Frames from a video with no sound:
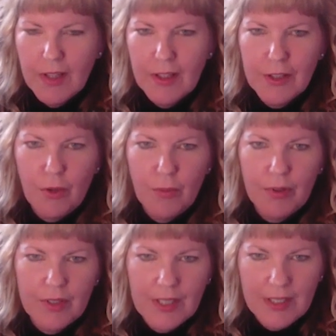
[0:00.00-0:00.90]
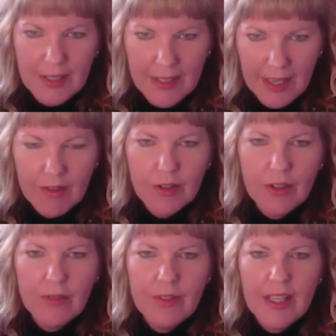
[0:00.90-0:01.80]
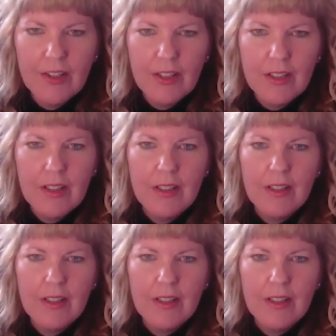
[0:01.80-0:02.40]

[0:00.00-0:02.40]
this whole process and have the certification